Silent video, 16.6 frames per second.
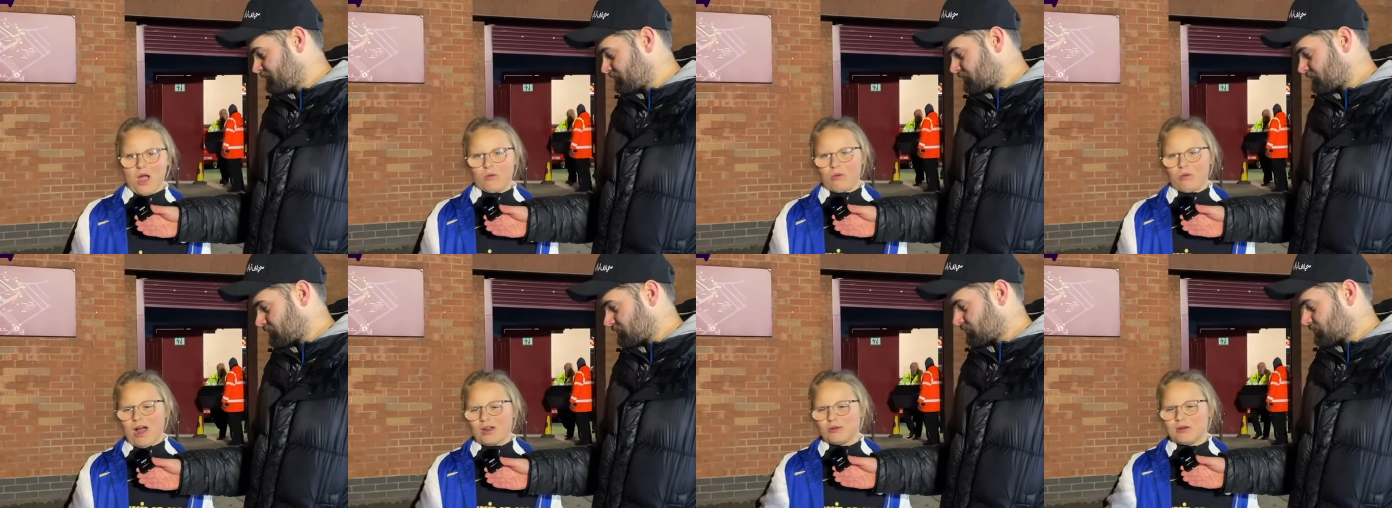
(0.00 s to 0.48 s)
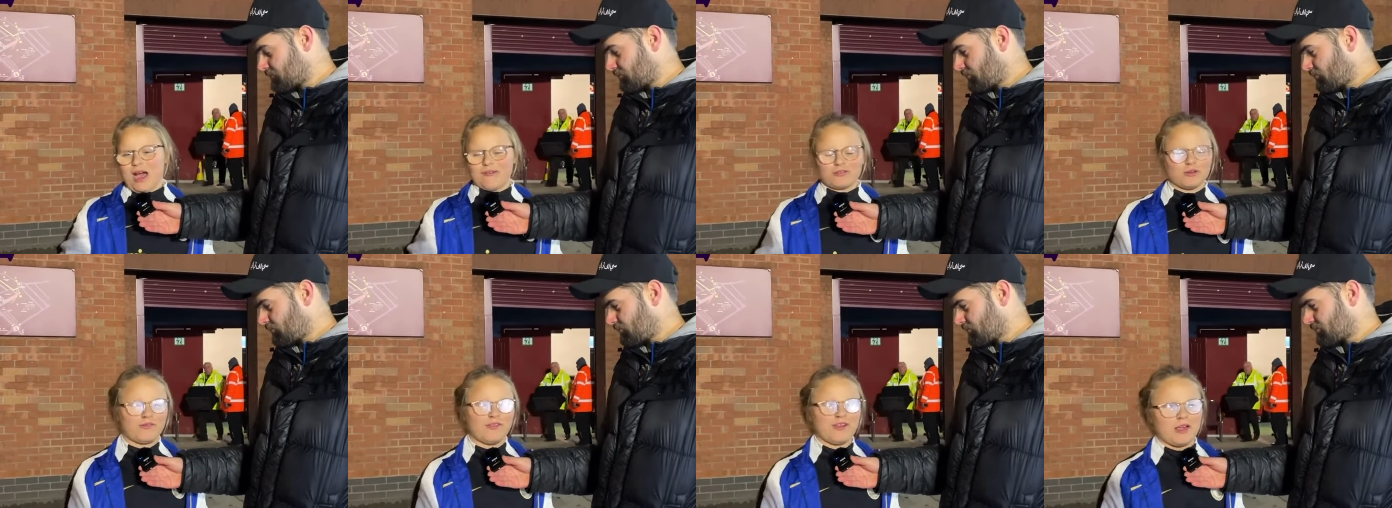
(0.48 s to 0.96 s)
Speaker 1: Why do you have
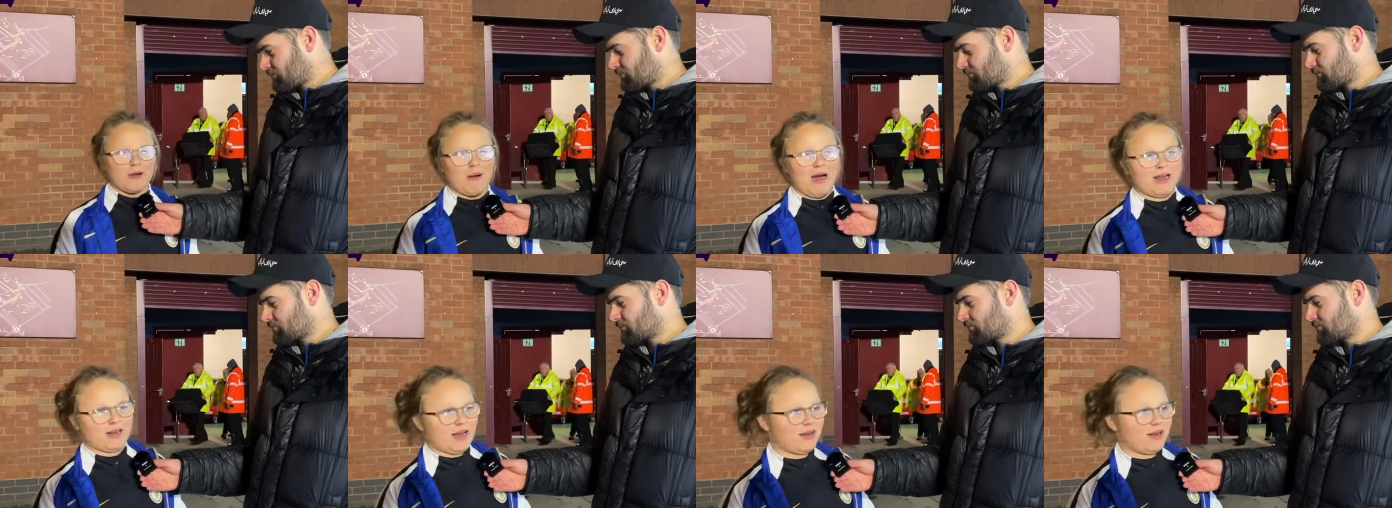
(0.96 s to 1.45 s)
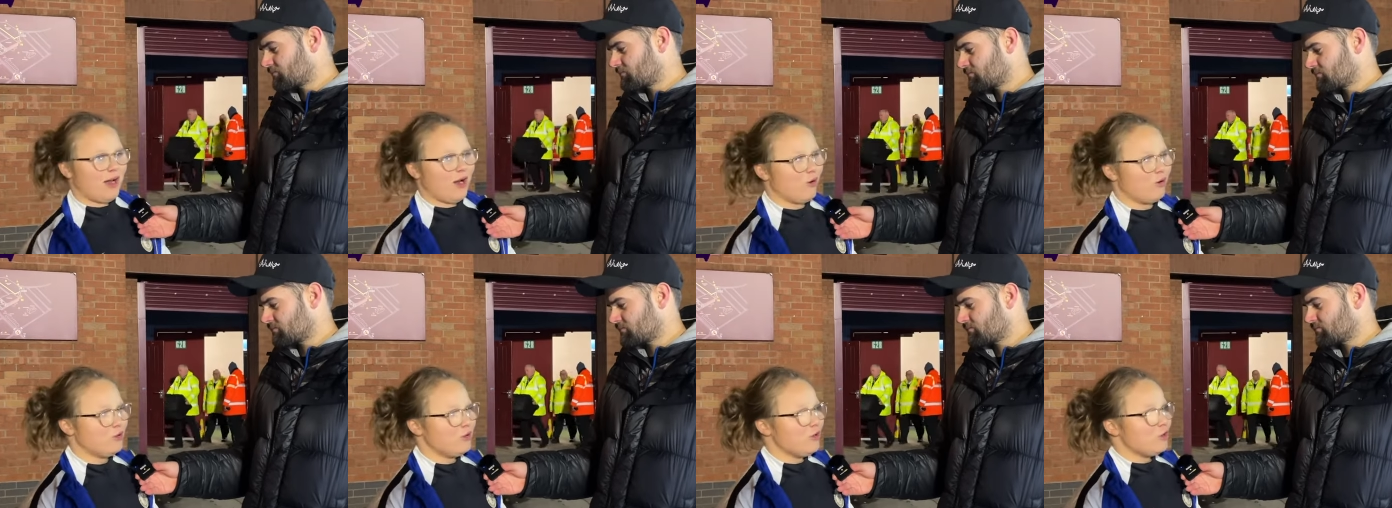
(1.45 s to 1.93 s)
to think about that now?
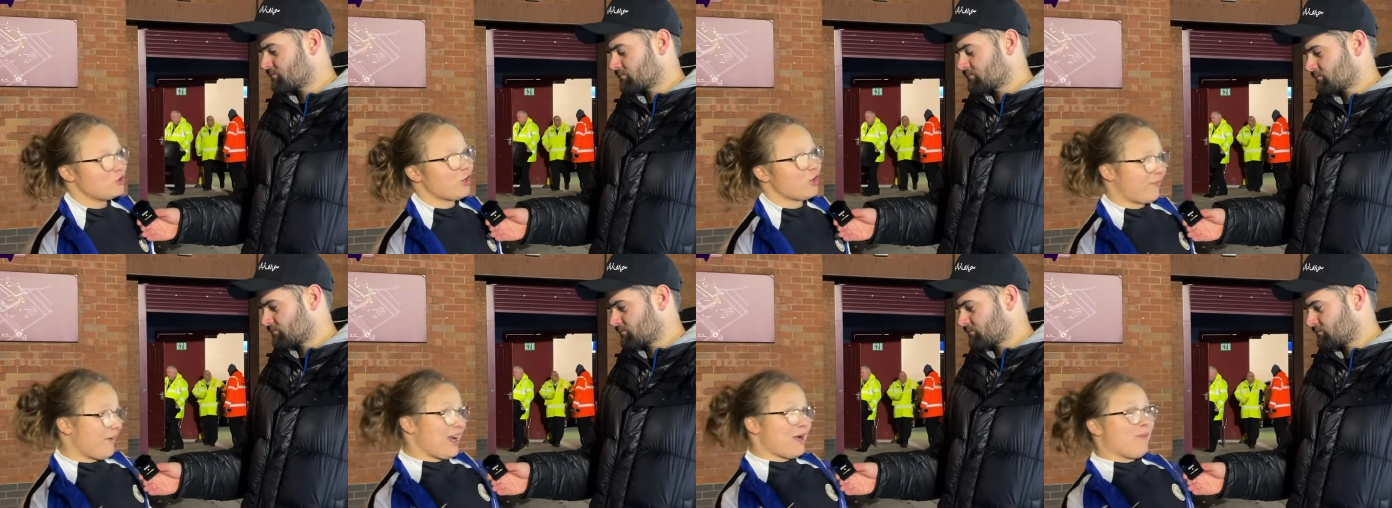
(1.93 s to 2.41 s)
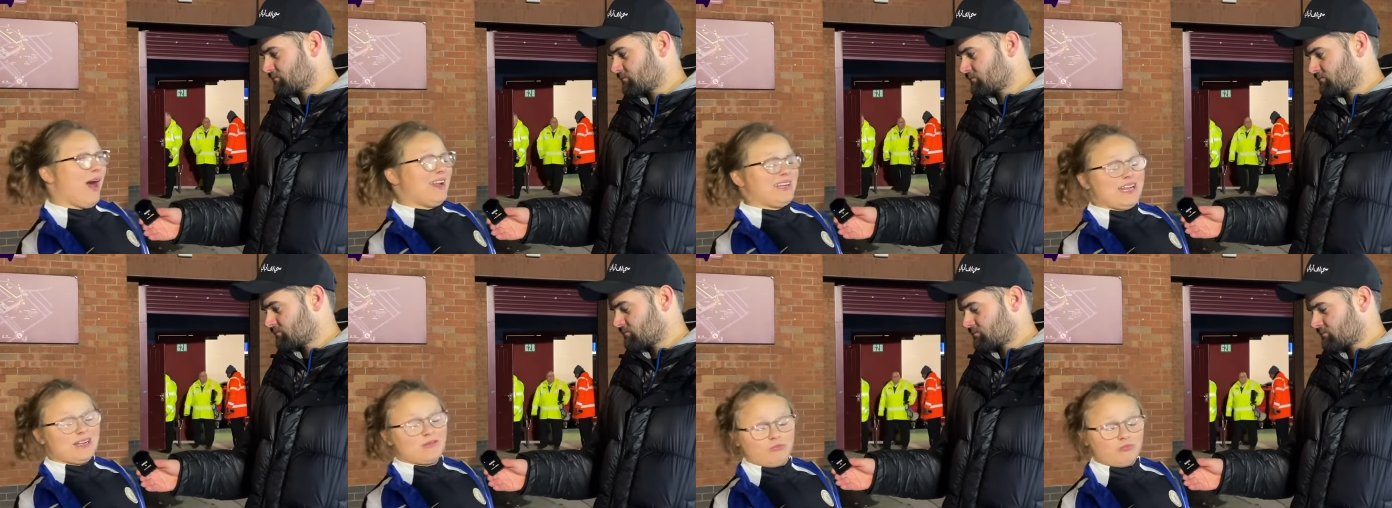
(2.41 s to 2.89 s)
Just think about
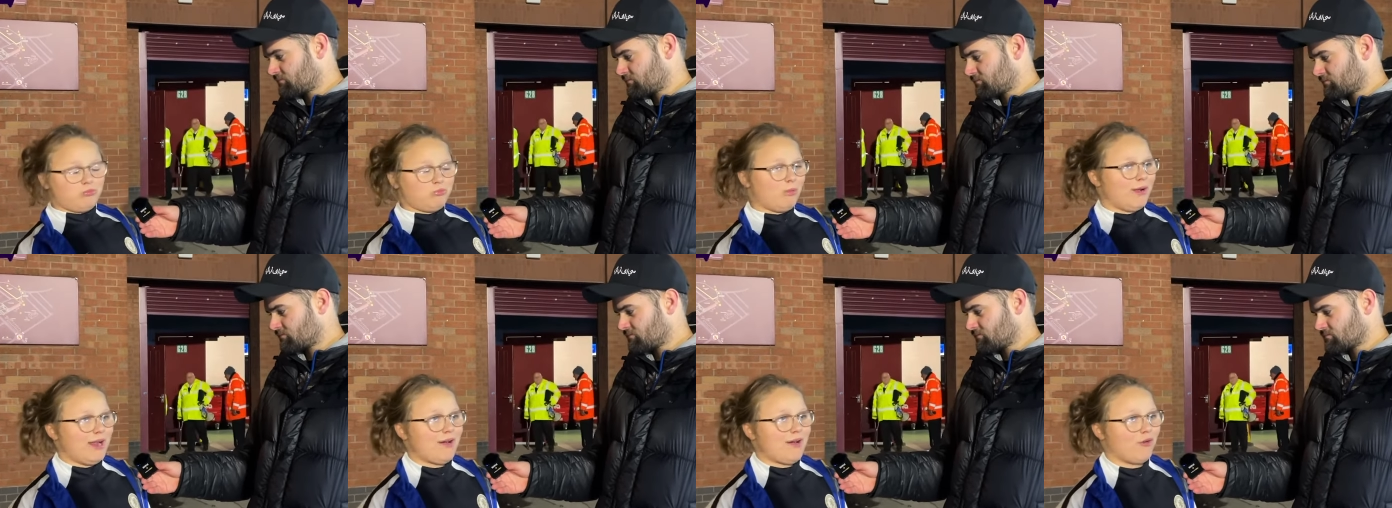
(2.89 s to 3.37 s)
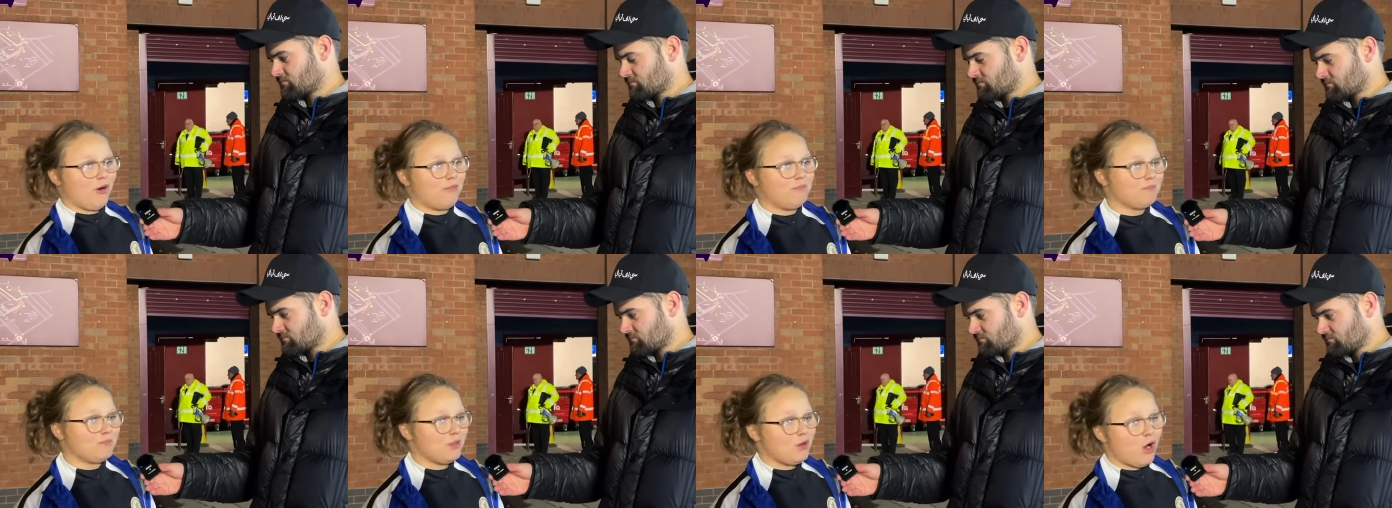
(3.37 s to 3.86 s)
that whenever.
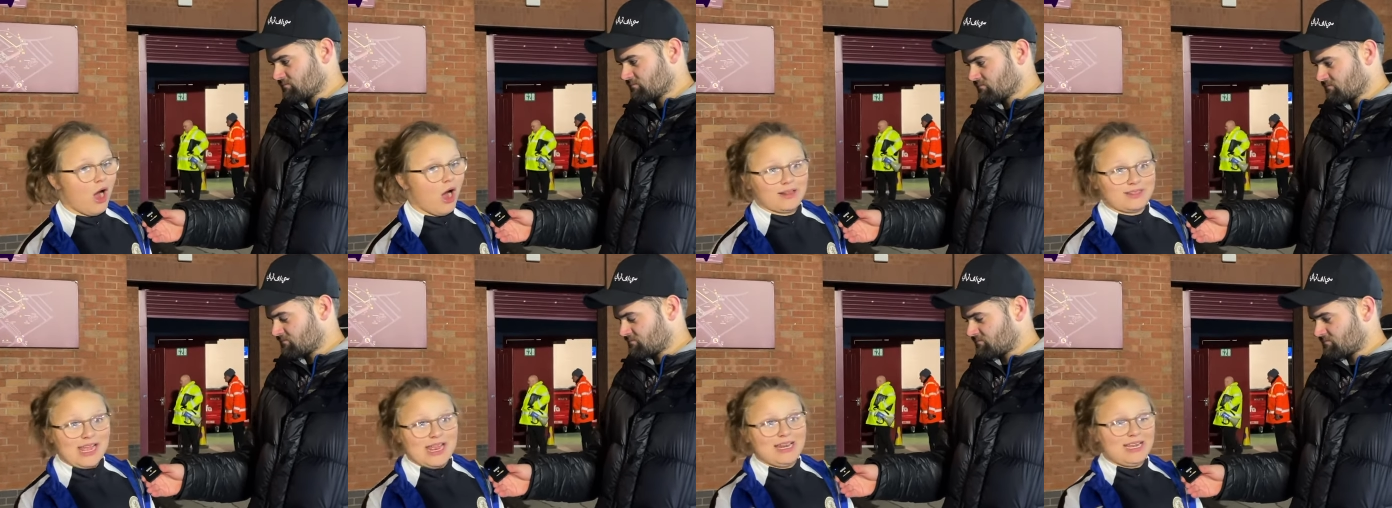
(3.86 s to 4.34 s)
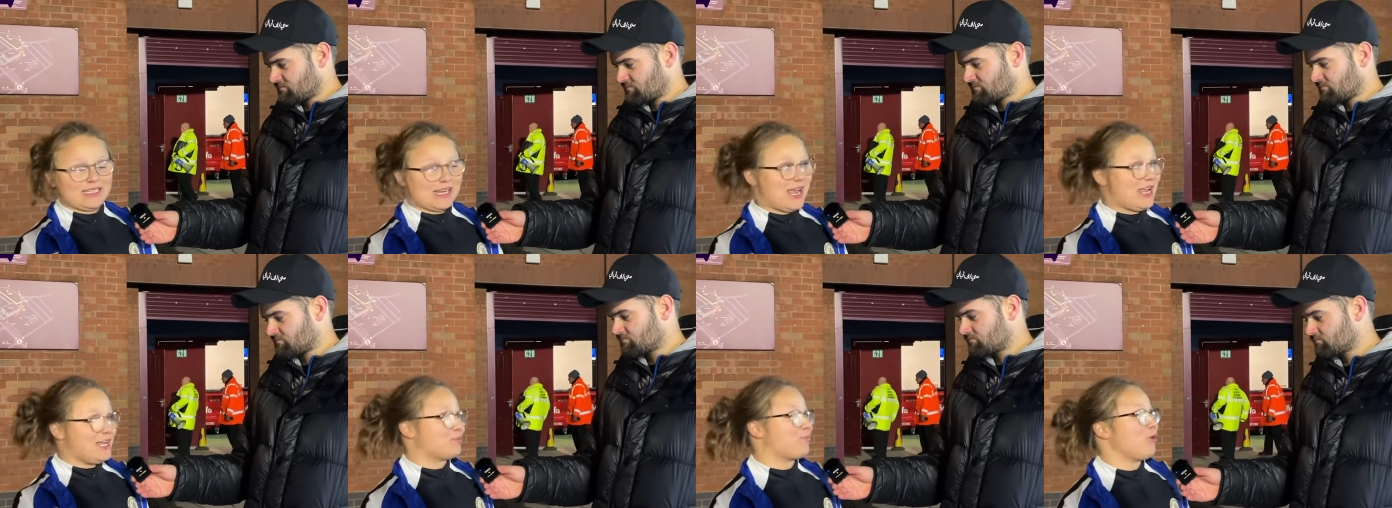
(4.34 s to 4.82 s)
Ideally, as
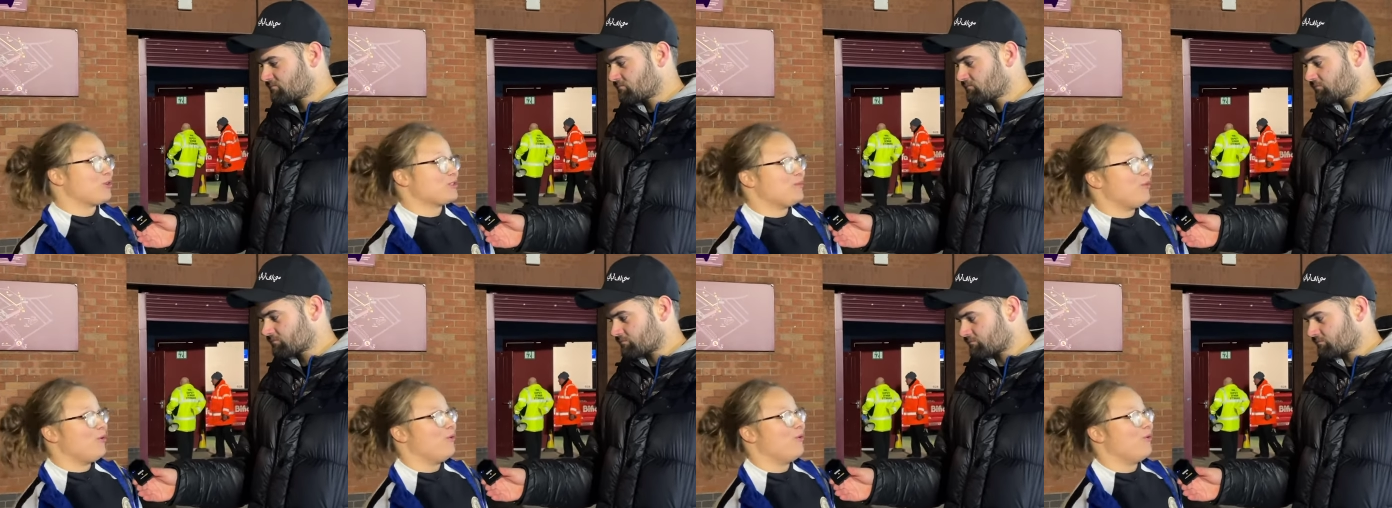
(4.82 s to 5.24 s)
late as possible.